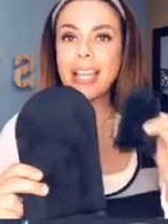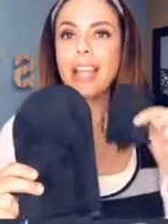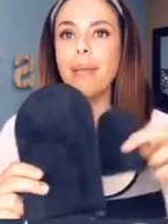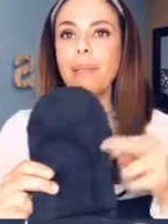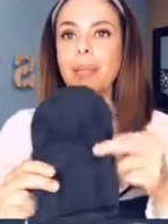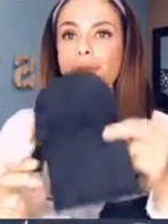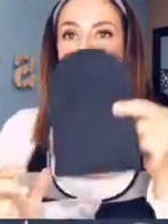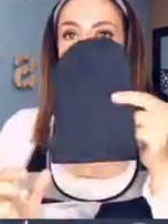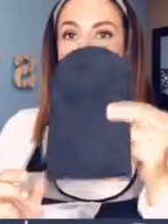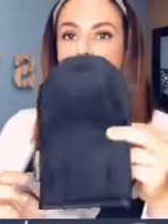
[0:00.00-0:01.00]
and a mitt
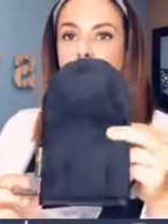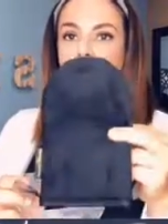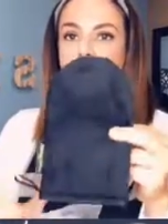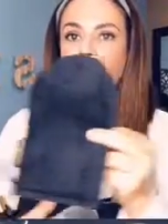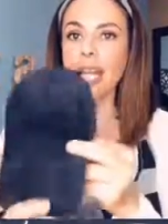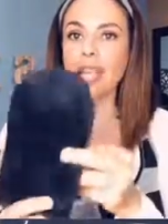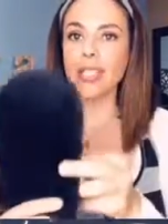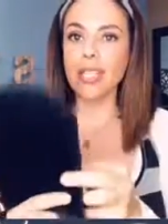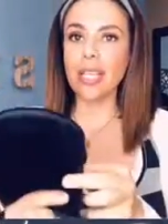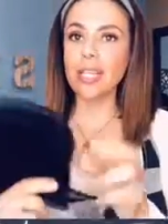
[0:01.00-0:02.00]
for your body.
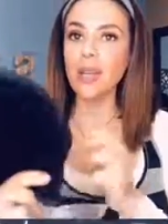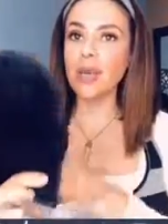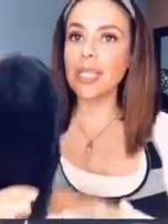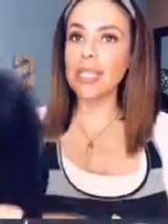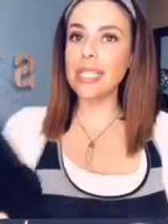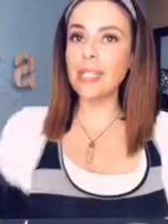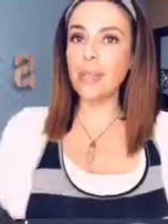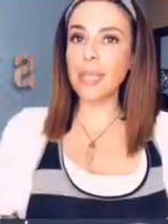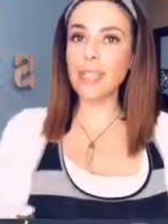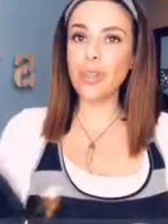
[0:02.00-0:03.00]
So since
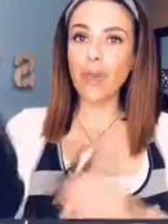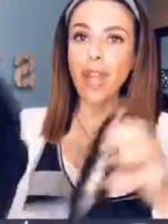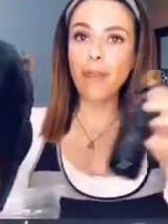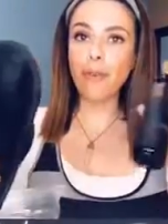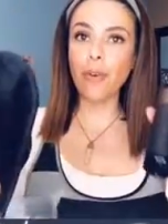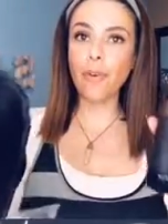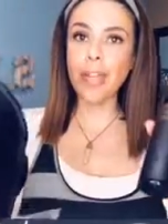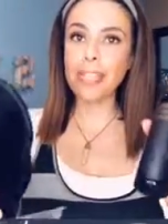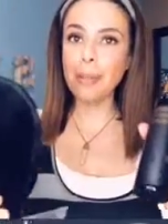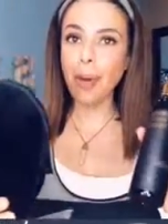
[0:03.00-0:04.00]
LUMI is great for
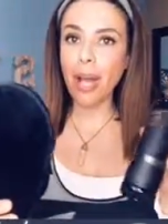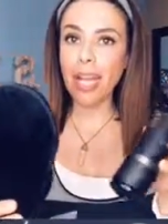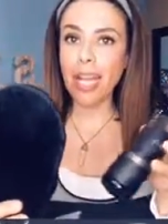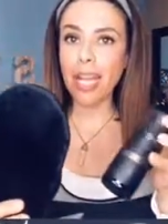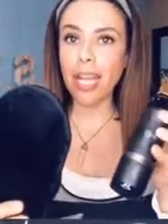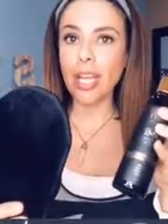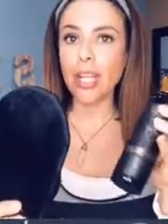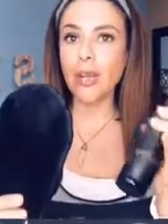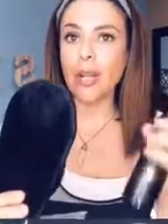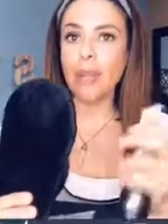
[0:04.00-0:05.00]
face and body,
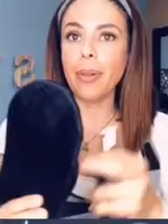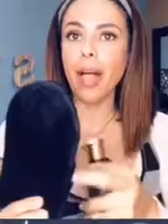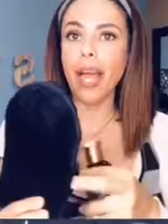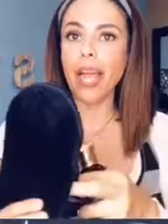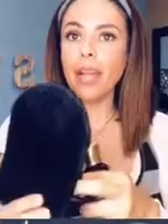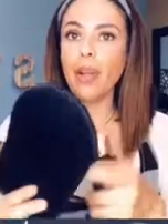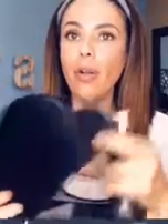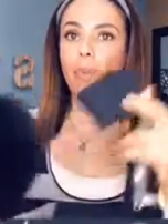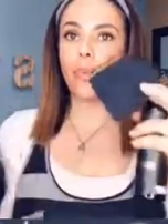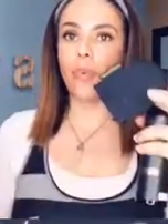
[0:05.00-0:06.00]
you can apply it
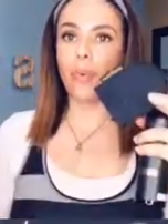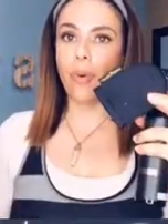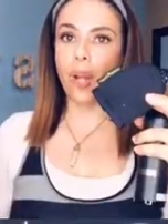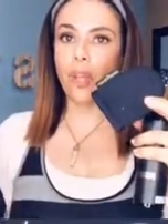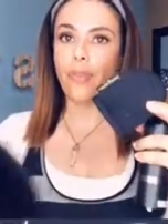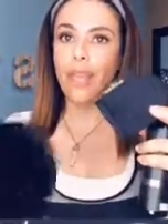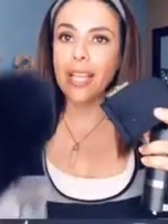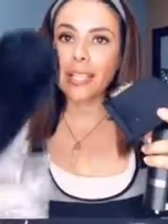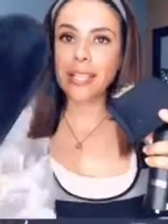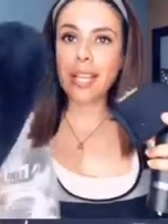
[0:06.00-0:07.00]
on your
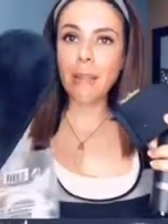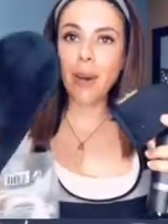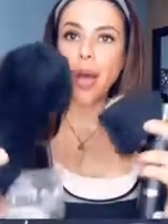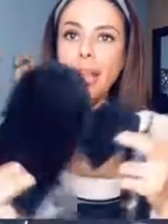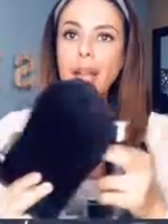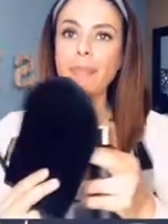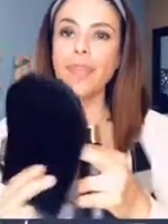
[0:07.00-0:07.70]
face and body.